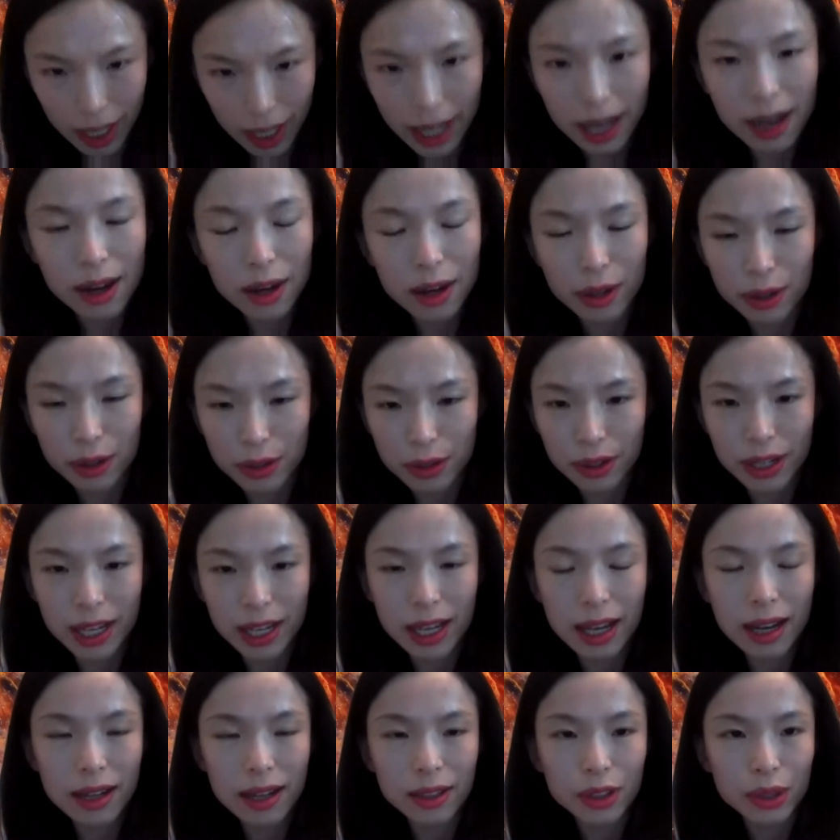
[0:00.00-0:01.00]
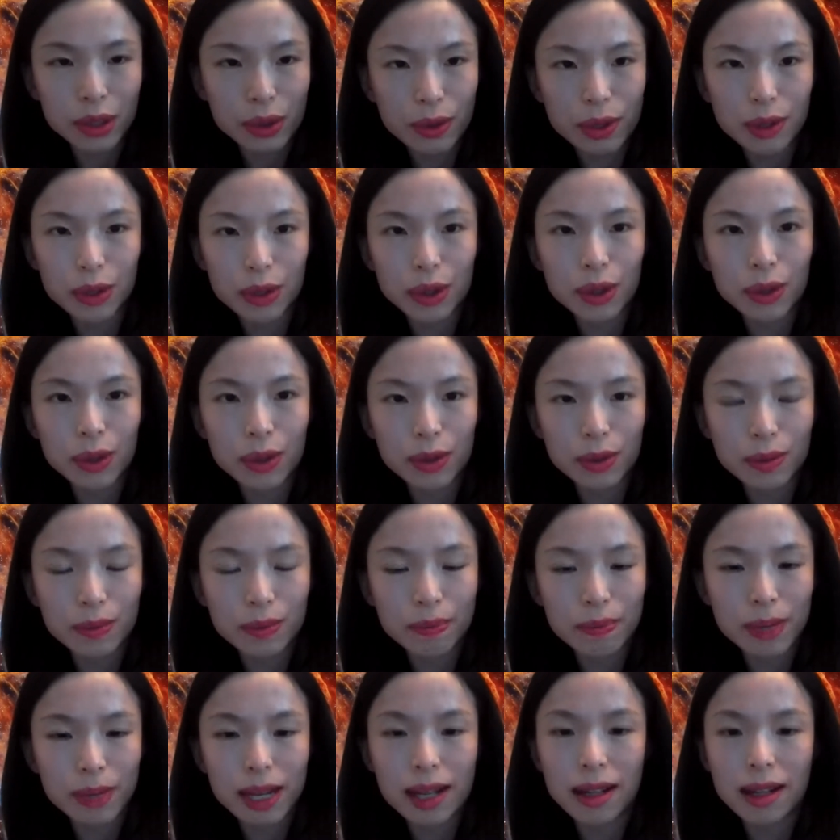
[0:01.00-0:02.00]
Calgary, Toronto,
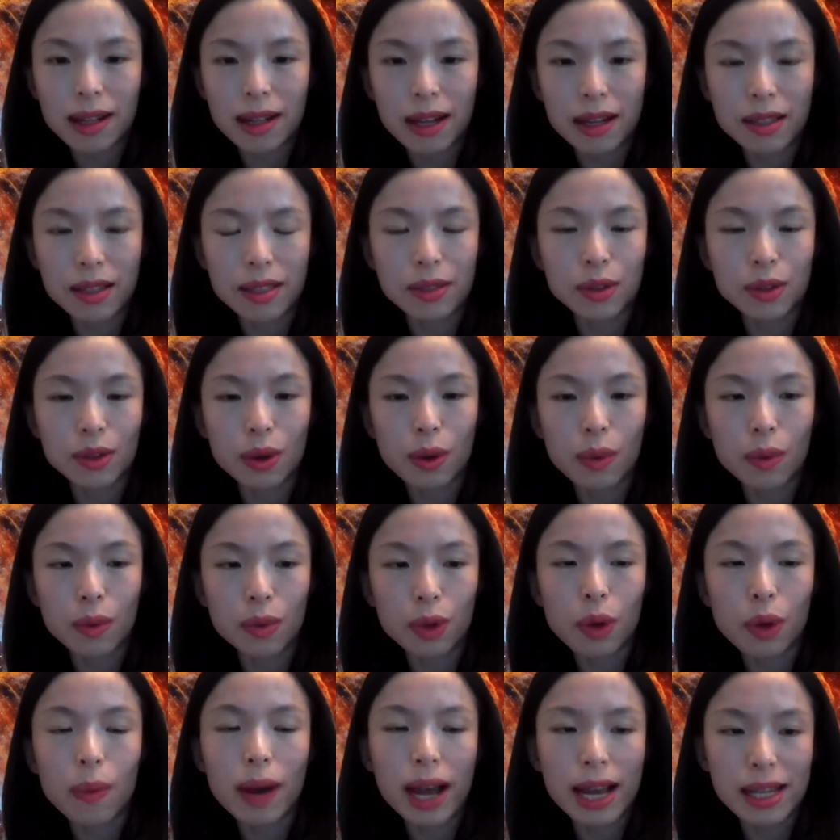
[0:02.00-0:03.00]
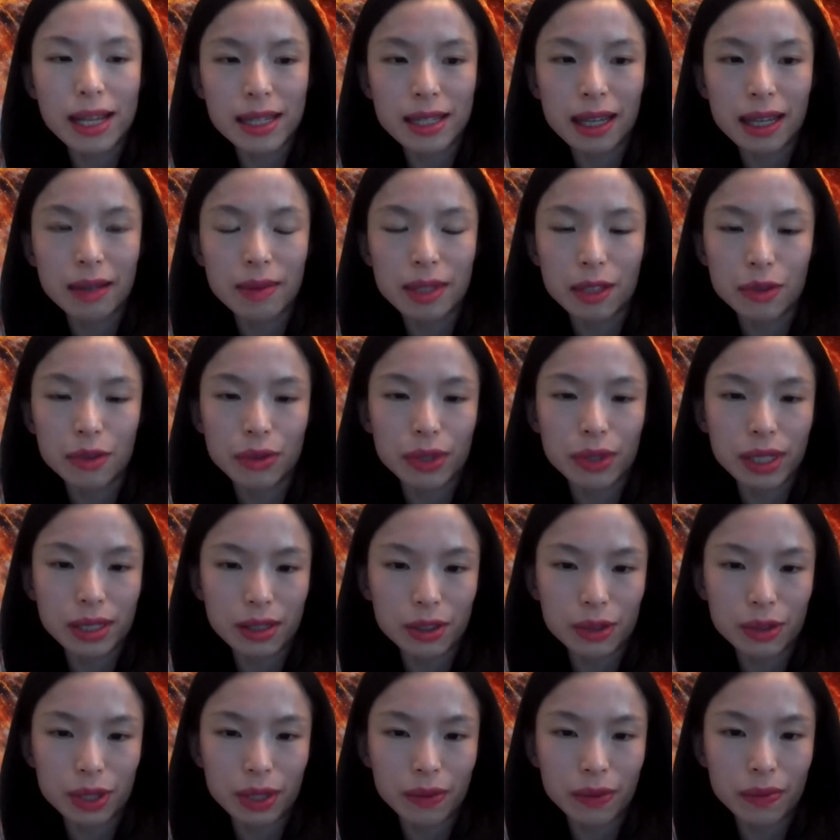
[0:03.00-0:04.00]
but there's no one has done such
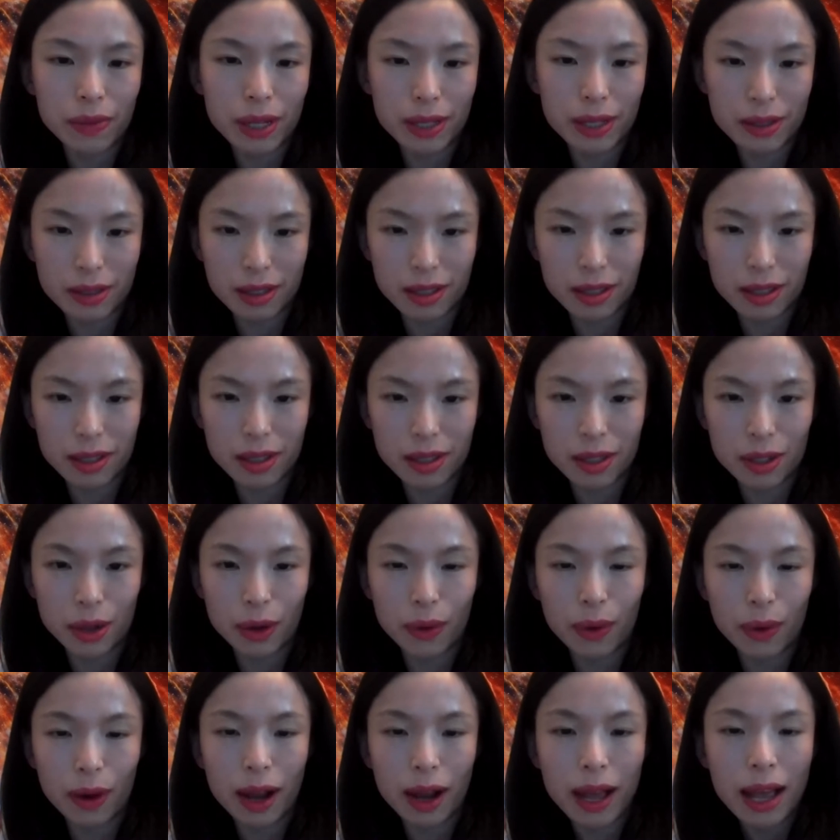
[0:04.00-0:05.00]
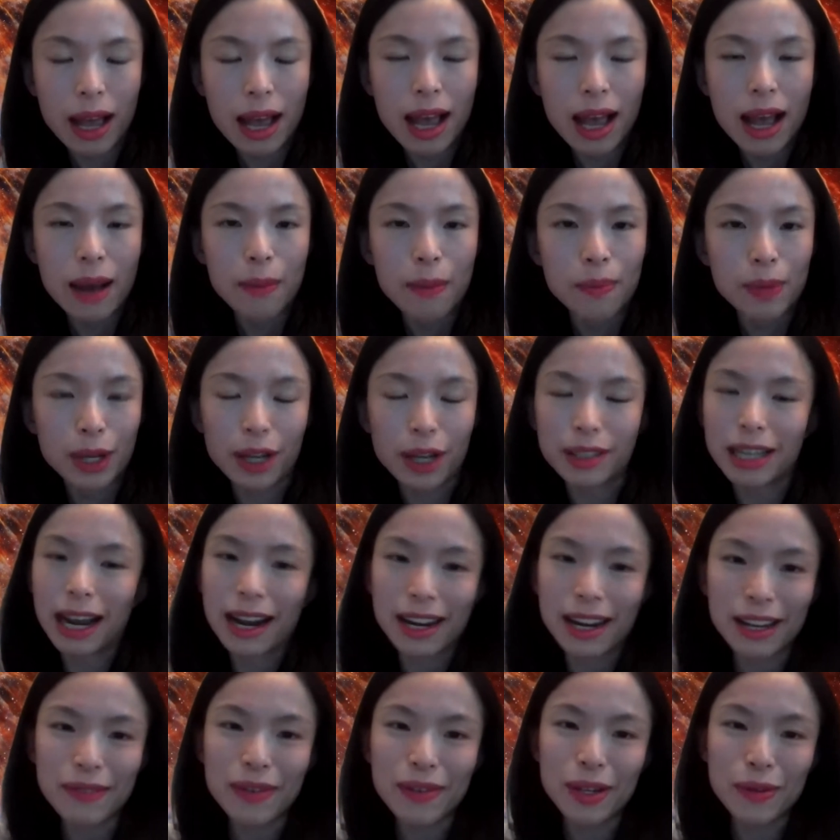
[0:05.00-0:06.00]
research in Windsor. So because
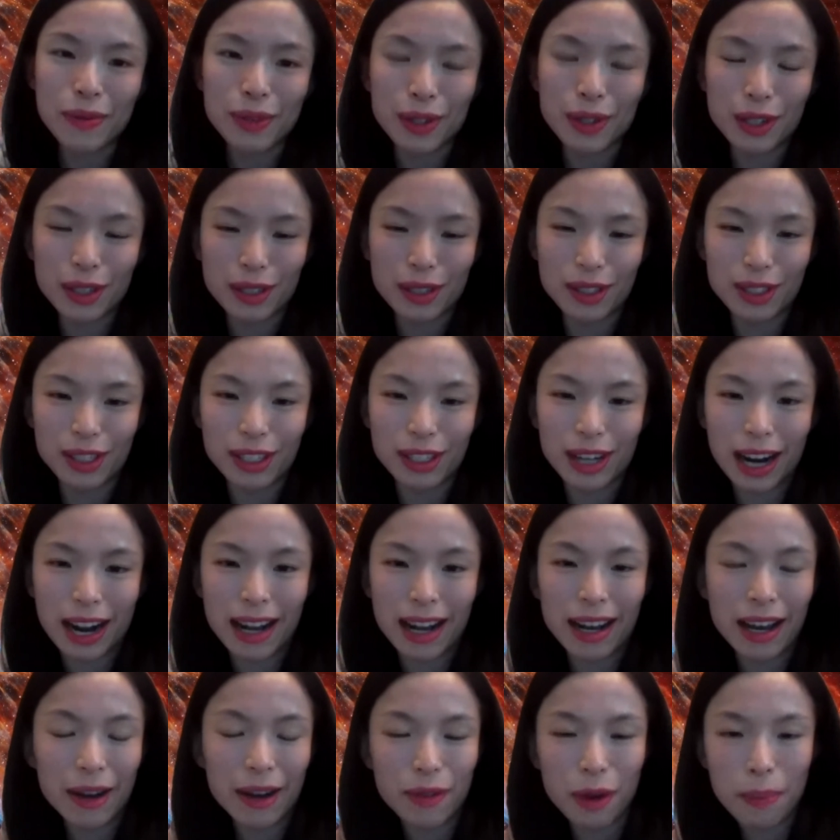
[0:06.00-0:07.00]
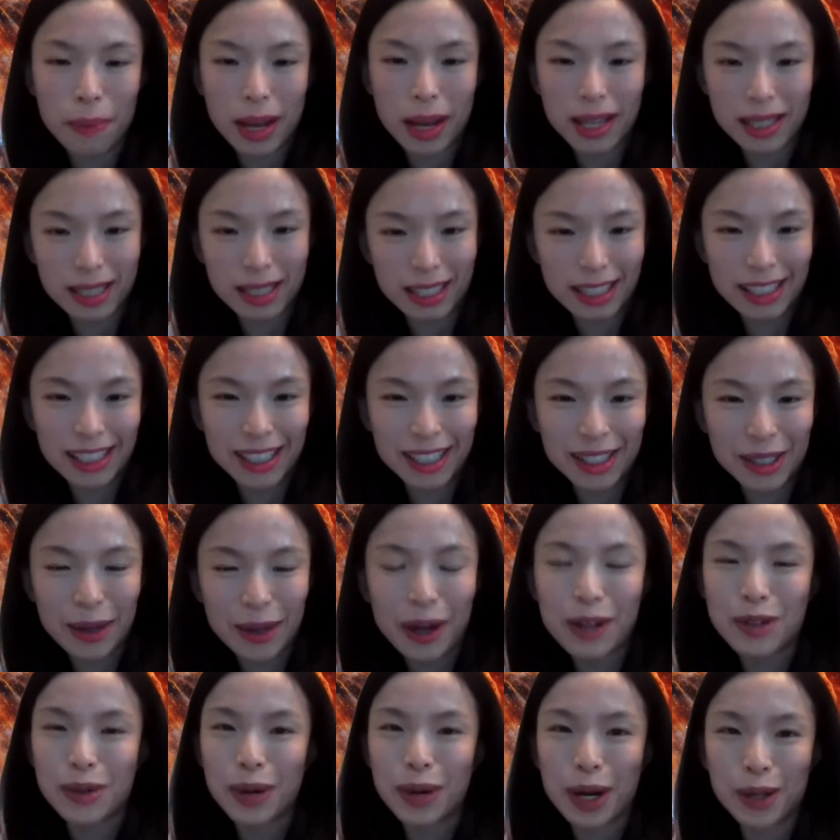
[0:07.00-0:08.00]
I live in Windsor, I love my city, so
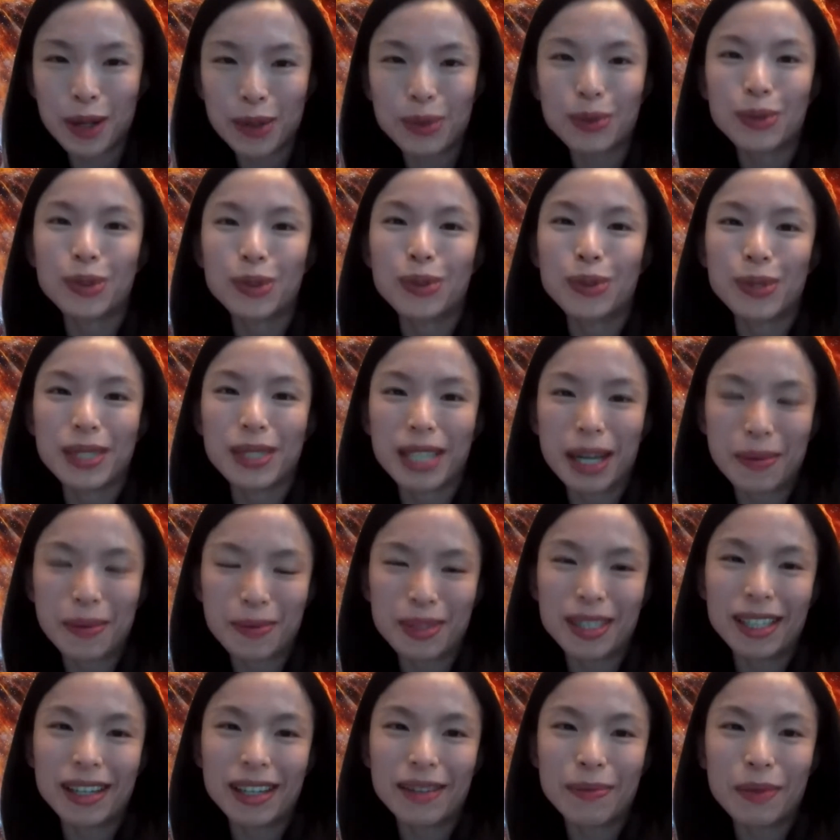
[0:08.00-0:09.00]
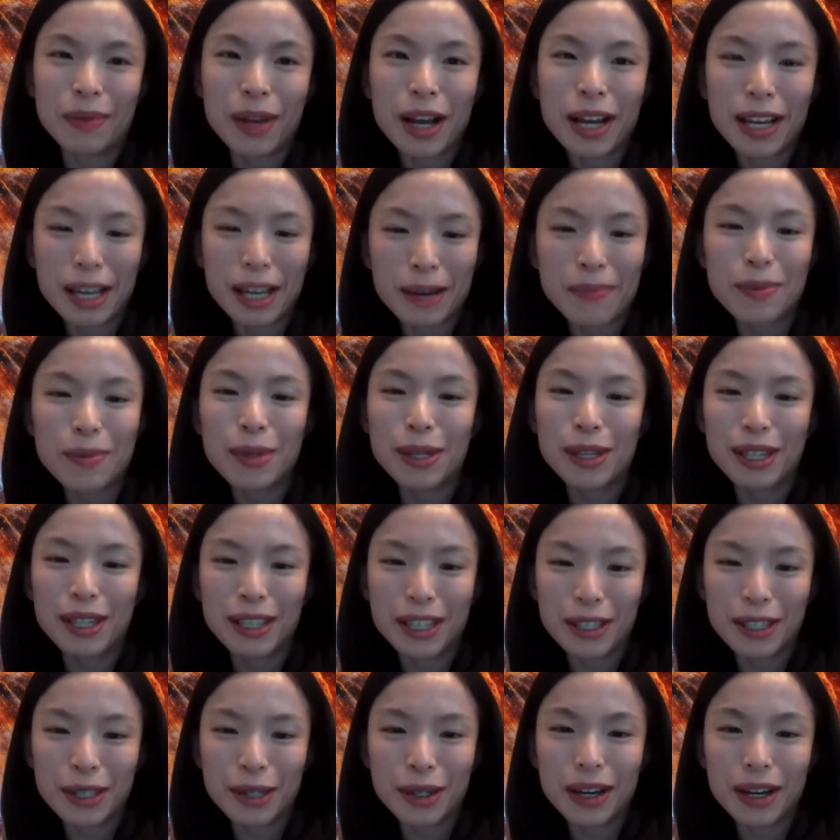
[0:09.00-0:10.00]
I try to do something can
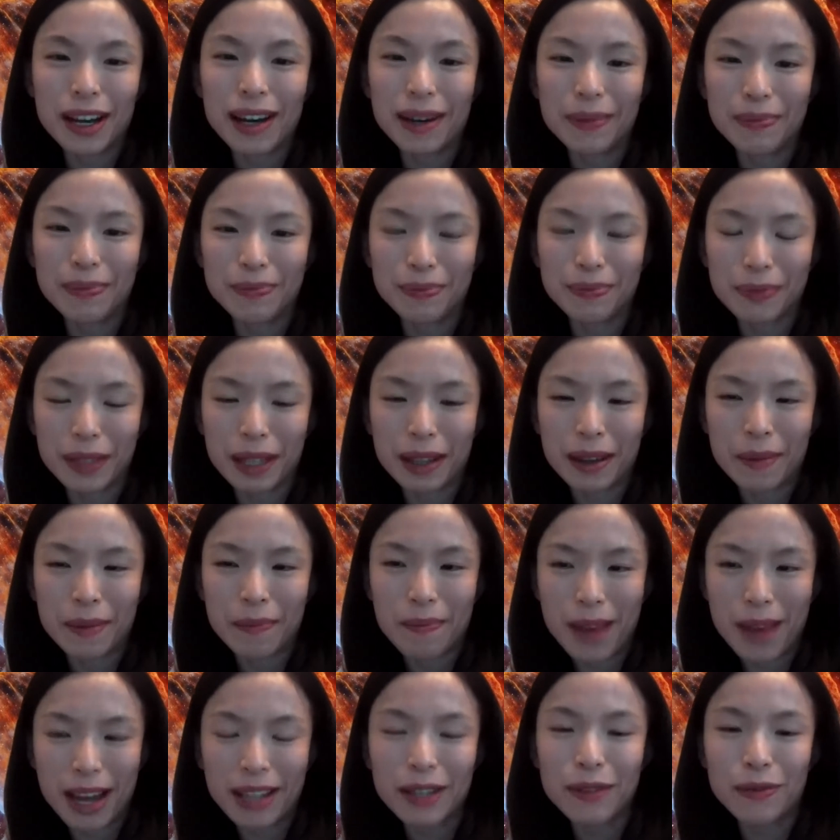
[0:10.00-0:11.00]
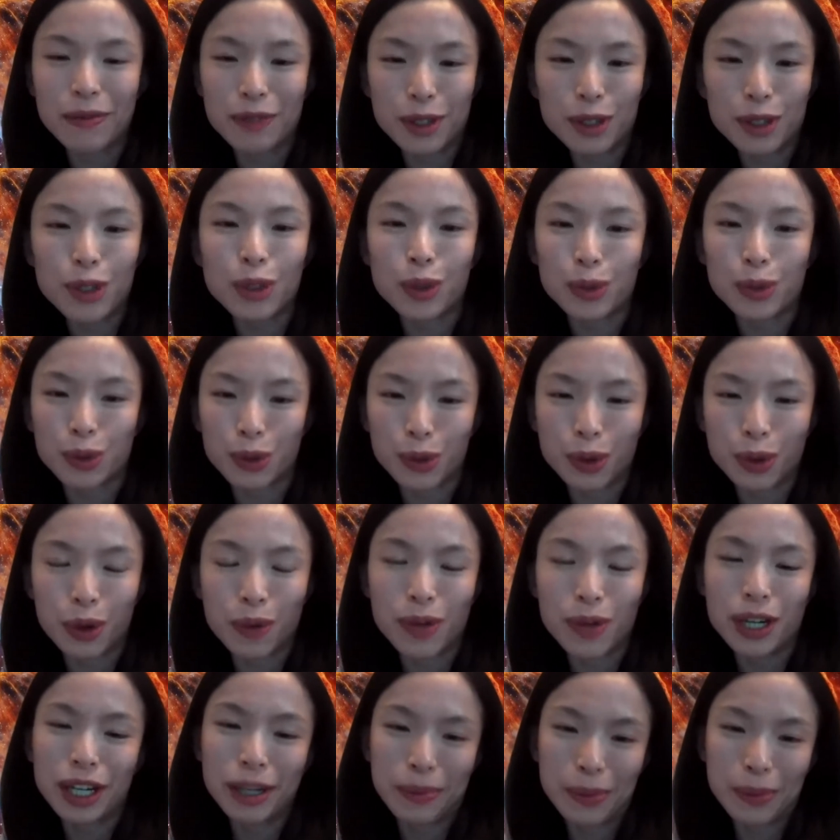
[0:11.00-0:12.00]
be beneficial to
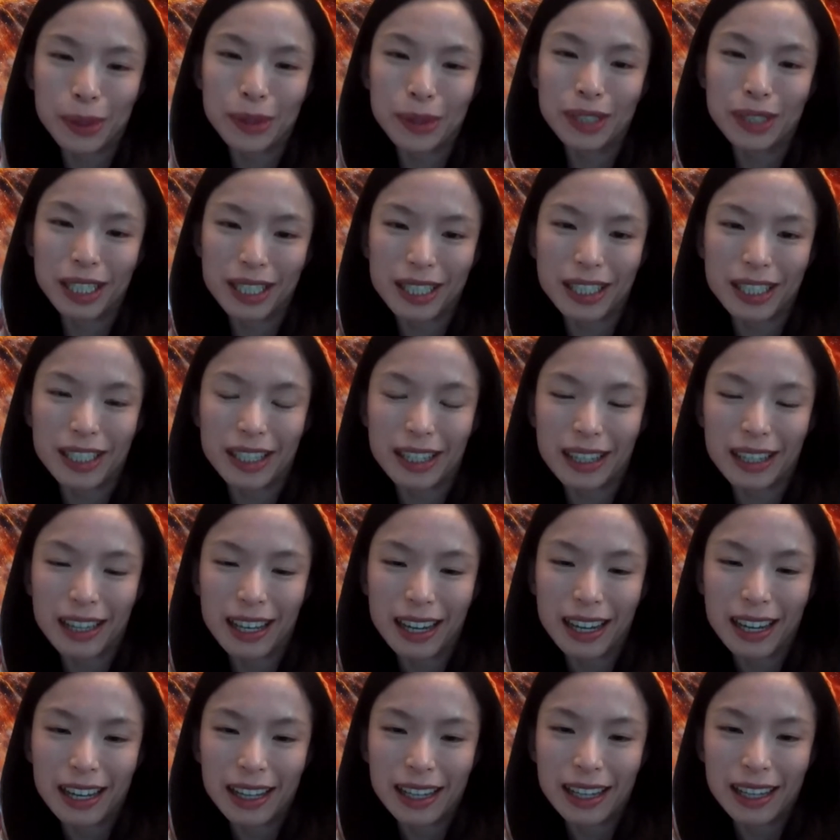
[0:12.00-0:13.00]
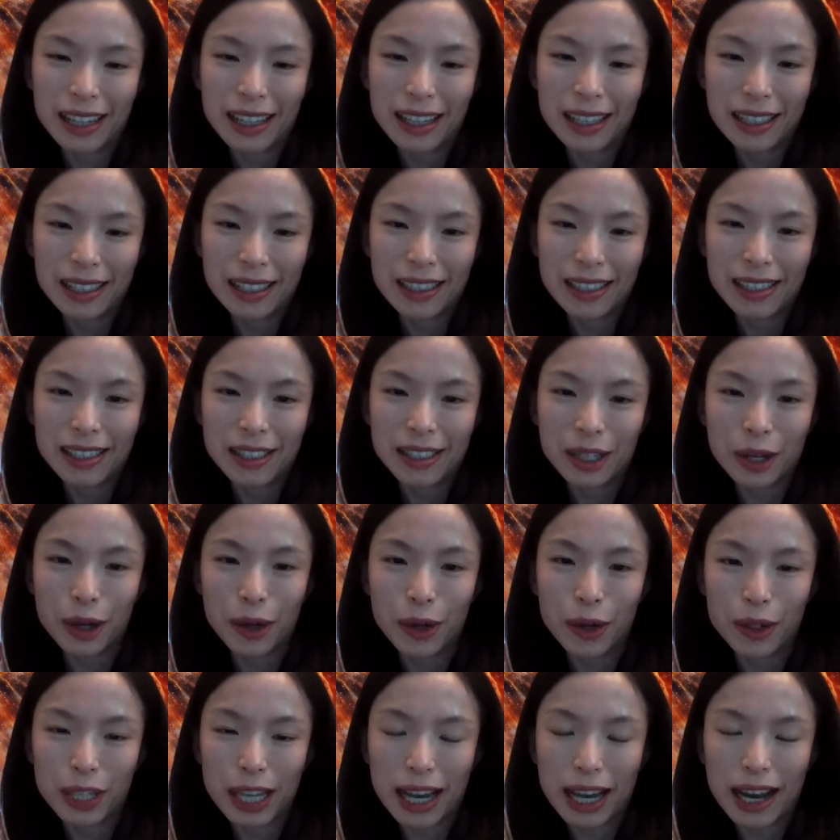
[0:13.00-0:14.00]
our community. Oh,
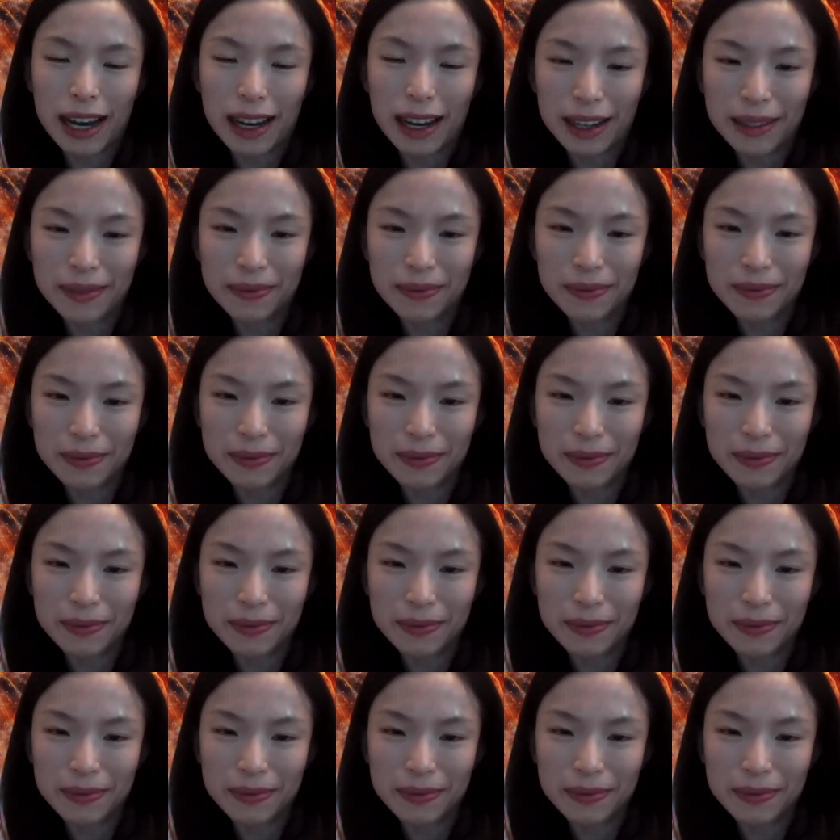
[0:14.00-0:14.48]
wow. So yeah.